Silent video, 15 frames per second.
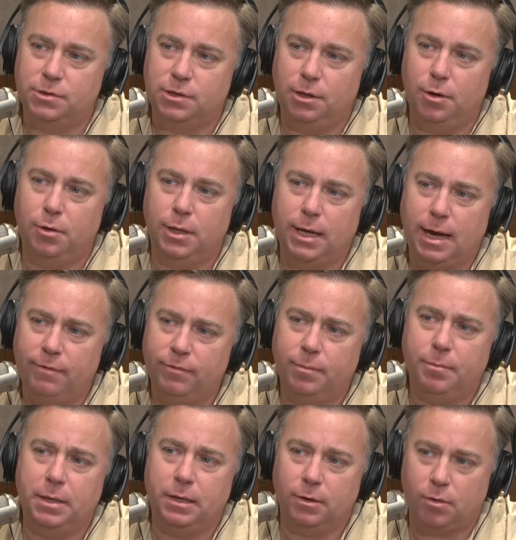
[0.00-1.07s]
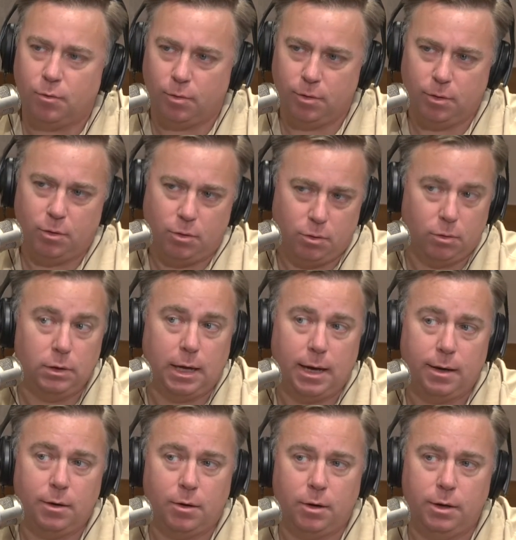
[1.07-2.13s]
right. slowly, I haven't been to court a whole
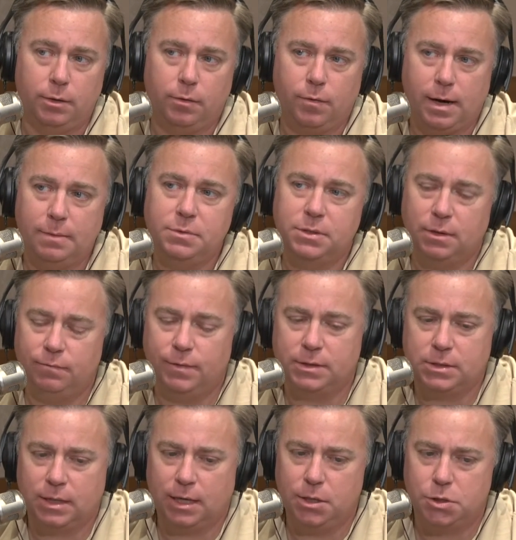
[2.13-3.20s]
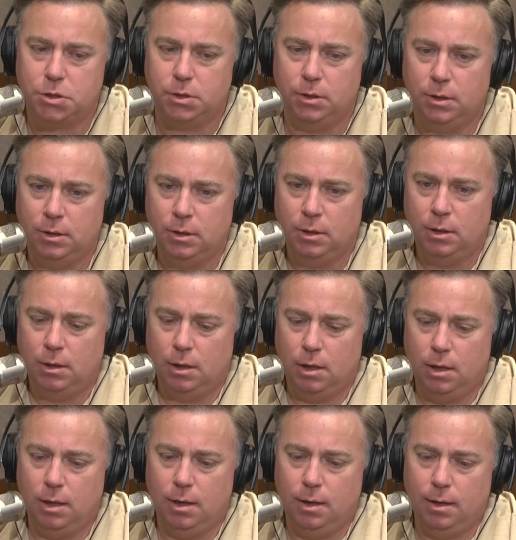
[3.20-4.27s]
lot on crime scene investigation,
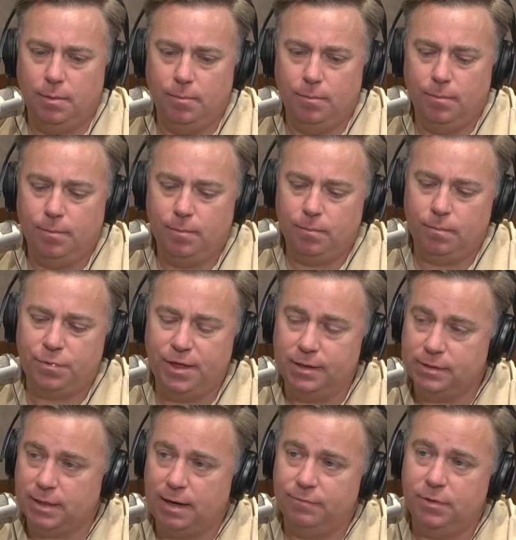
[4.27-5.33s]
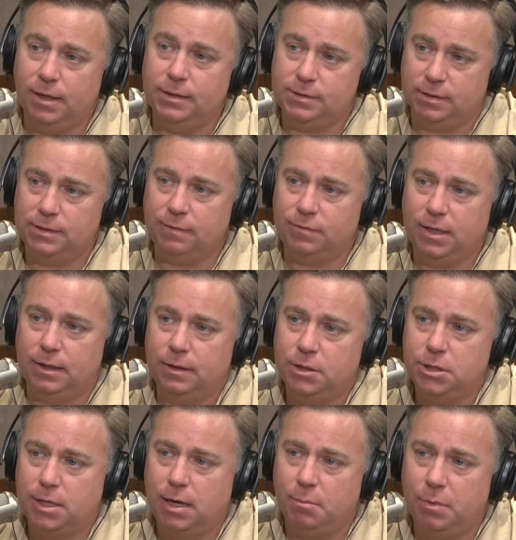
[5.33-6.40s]
um, things that I've done since I've taken
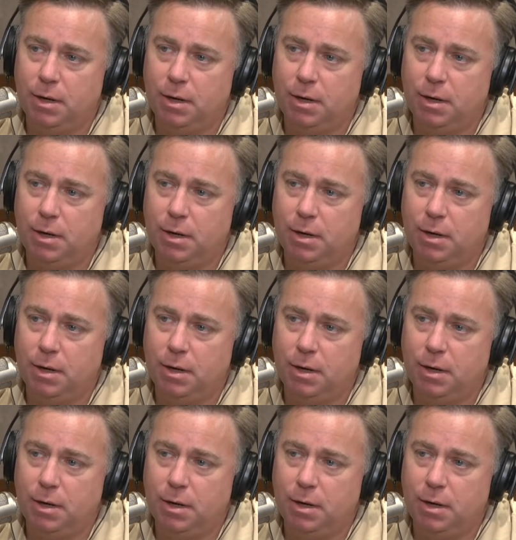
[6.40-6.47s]
this job. But